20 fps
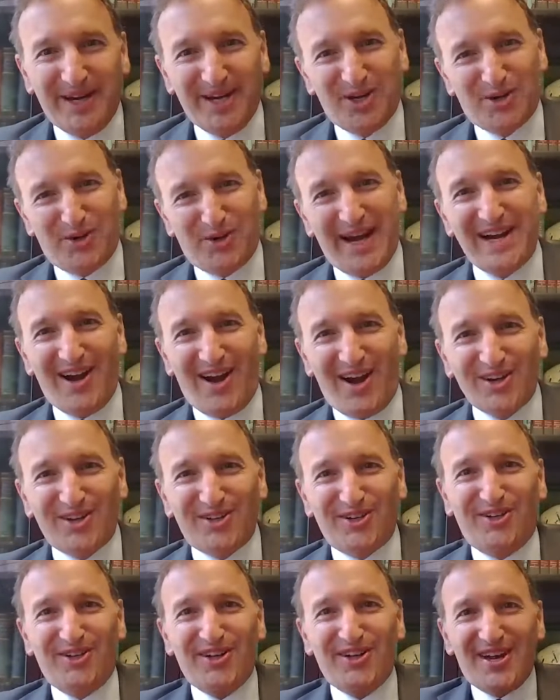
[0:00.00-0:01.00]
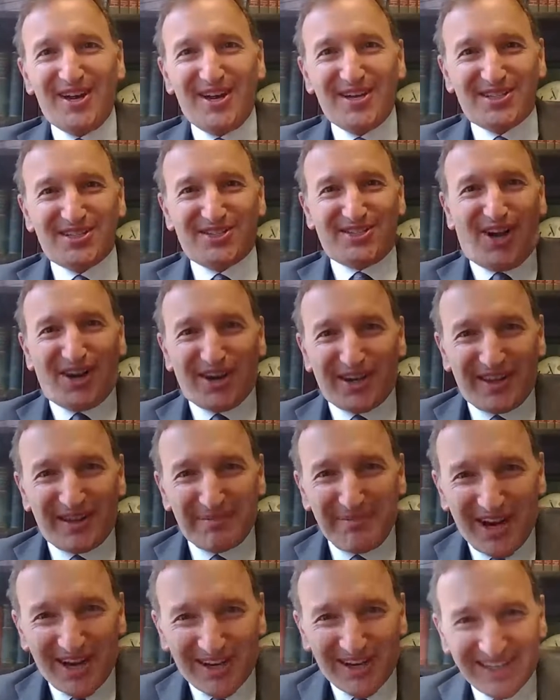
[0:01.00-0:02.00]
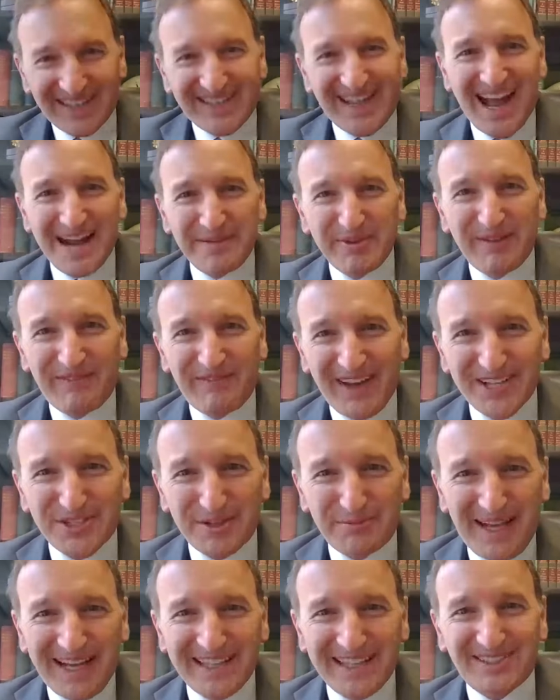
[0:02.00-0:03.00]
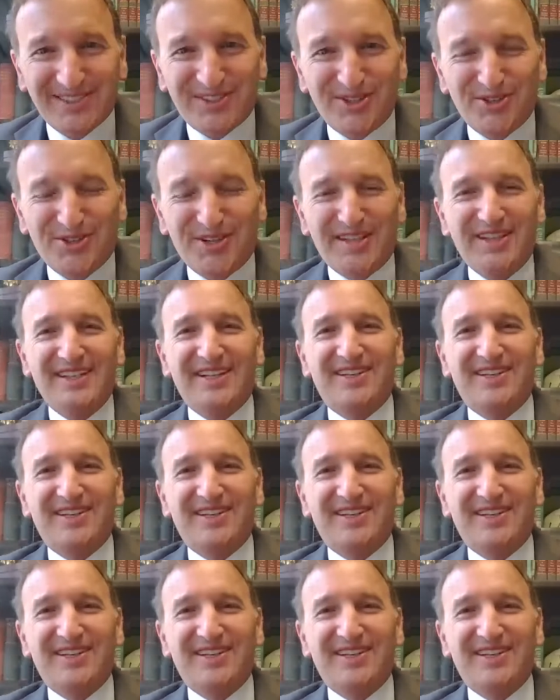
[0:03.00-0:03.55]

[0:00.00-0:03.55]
My great uncle started the American Academy of Facial Plastic Surgery.